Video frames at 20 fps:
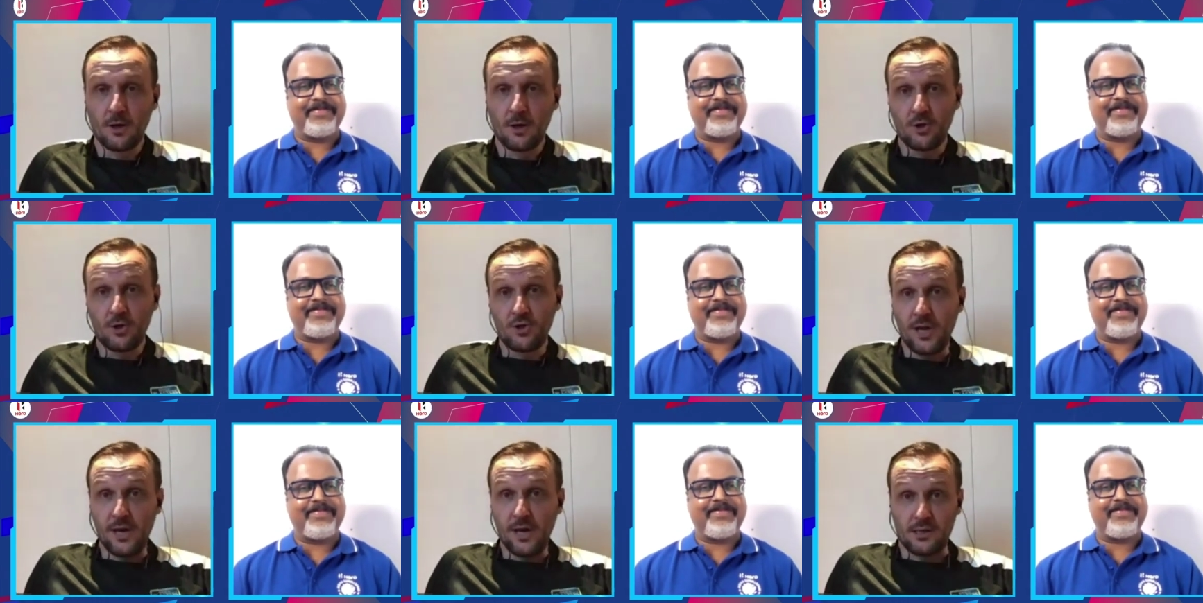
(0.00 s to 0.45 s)

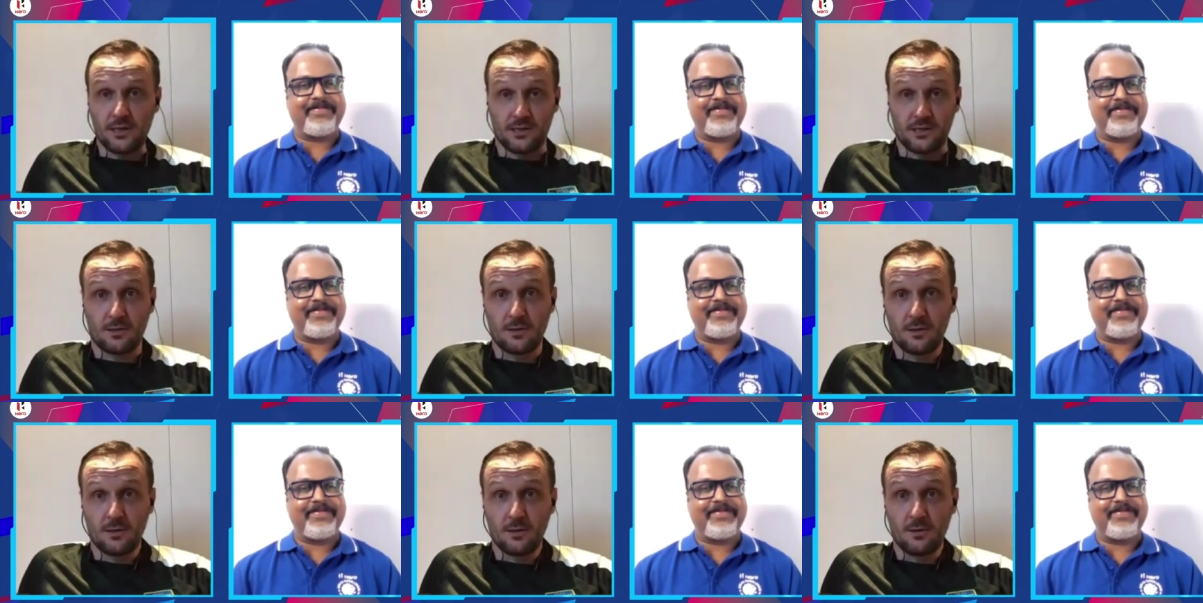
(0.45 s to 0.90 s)

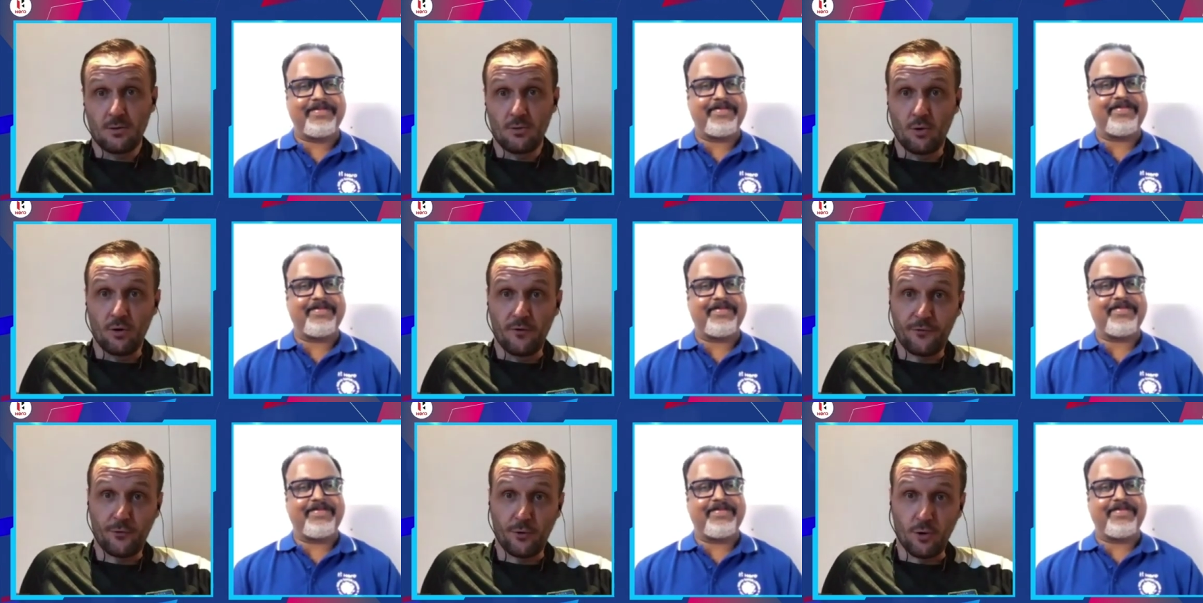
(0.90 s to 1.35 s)
Speaker 1: Yes,
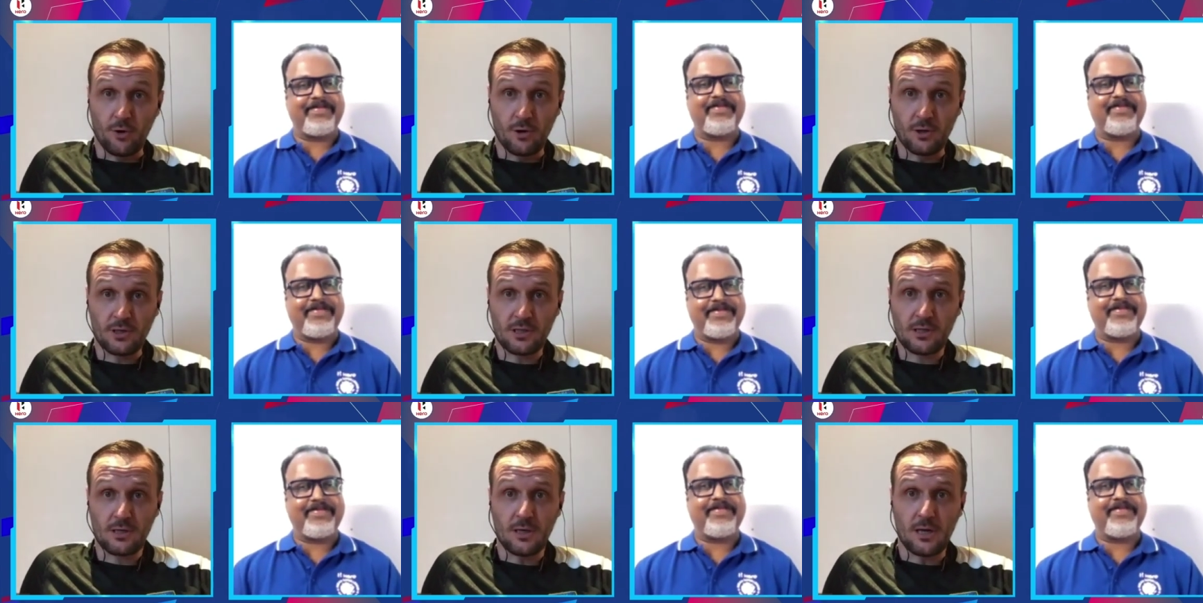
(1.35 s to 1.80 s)
of
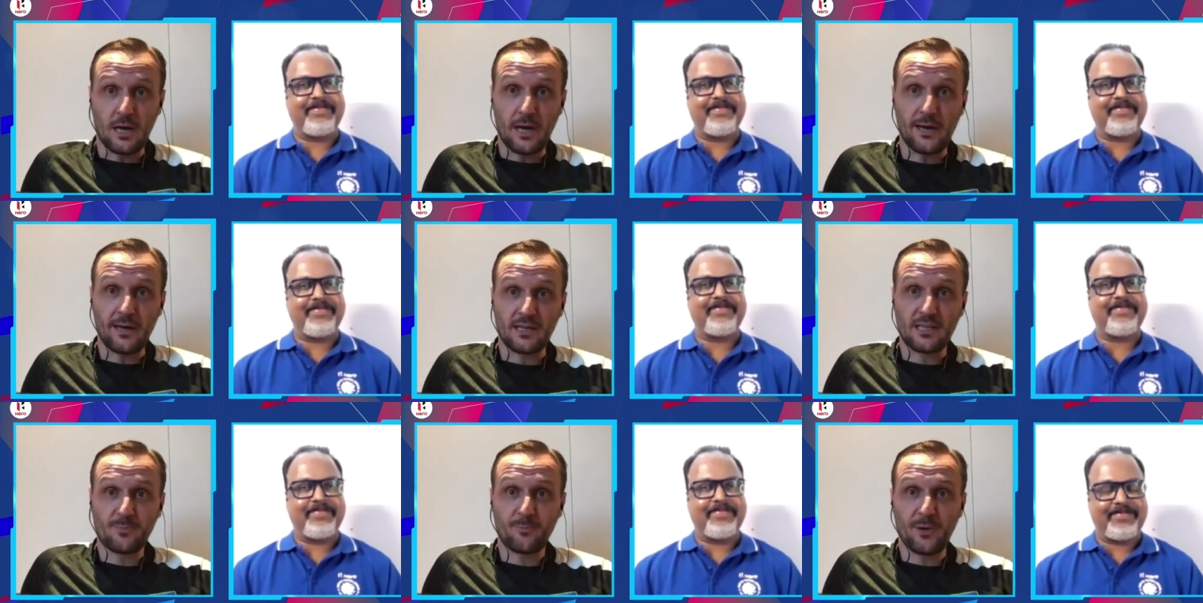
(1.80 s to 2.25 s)
course, I
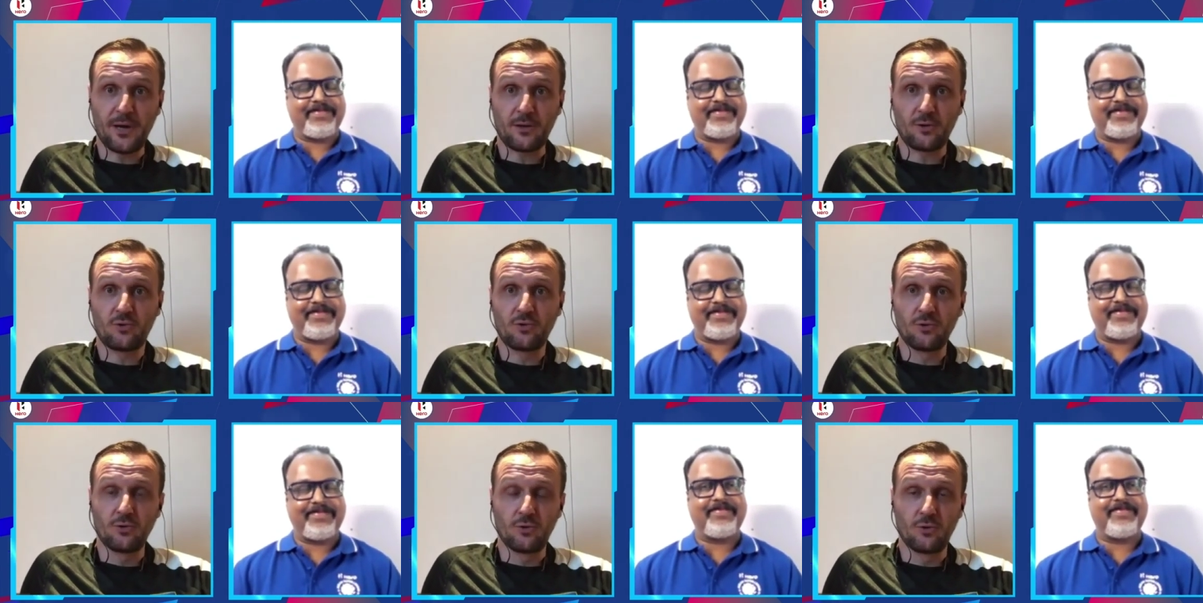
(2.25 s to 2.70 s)

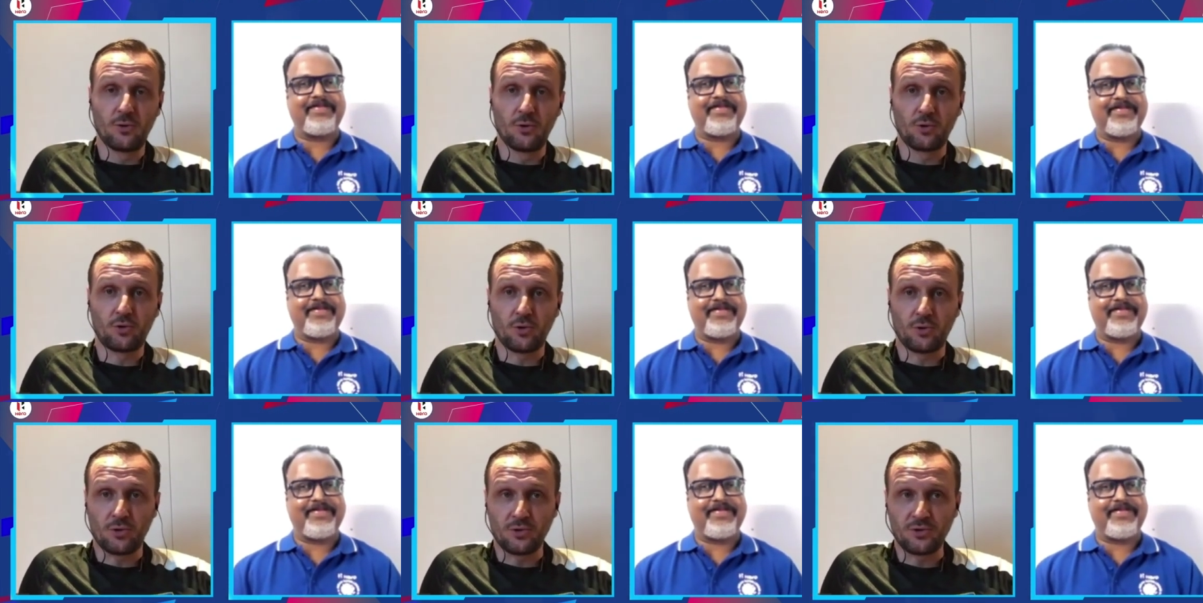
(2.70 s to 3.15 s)
expect
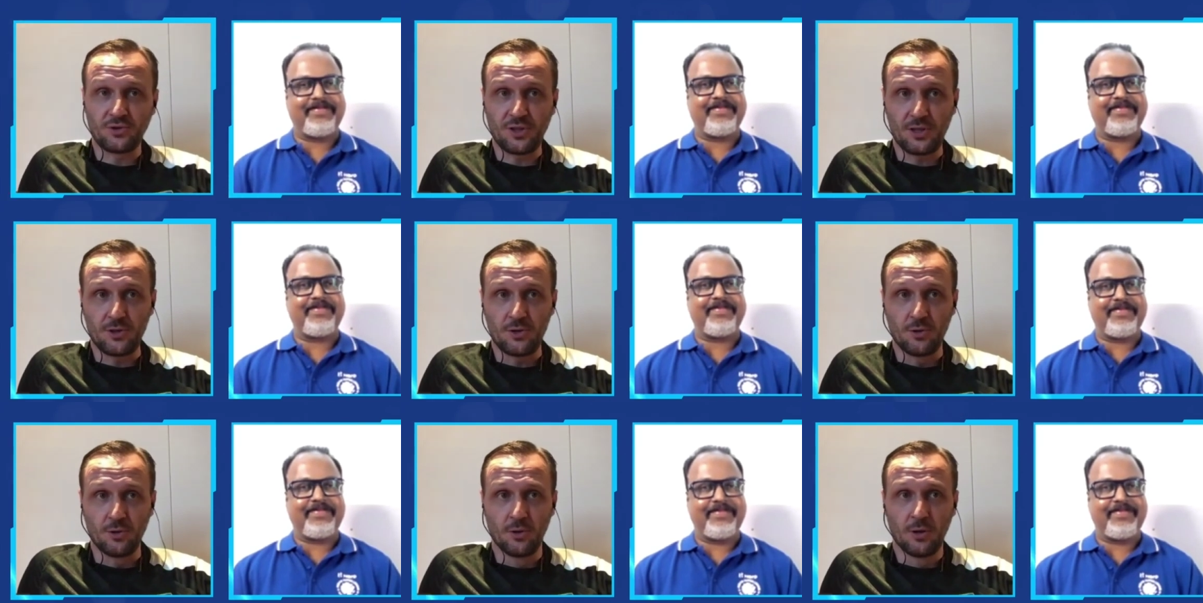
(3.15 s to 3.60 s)
to, to
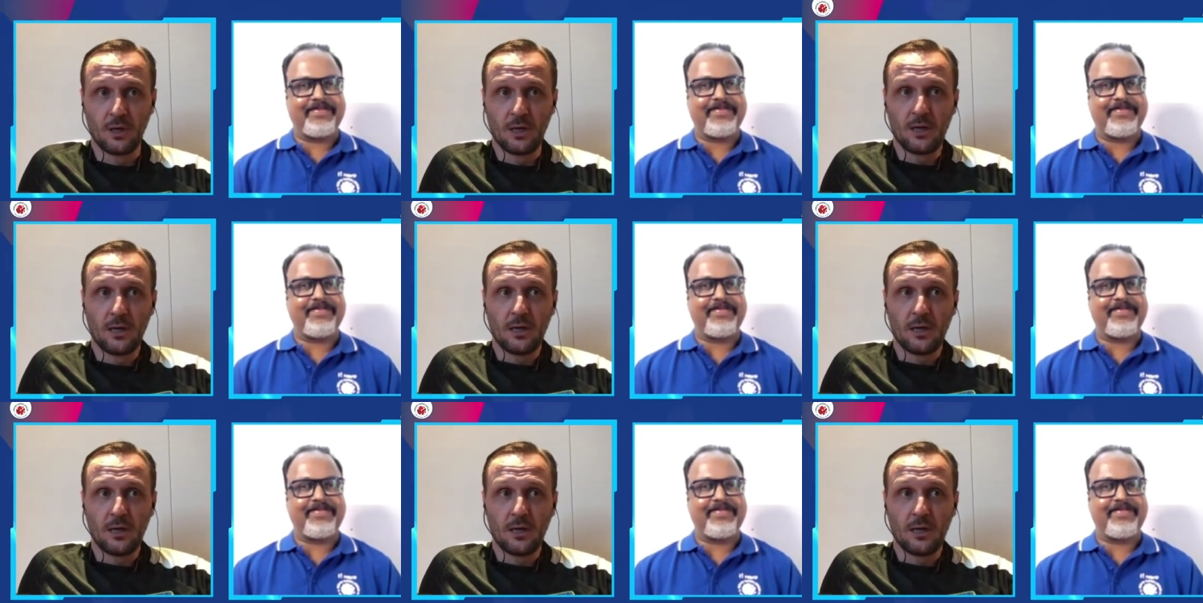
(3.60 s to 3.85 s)
continue.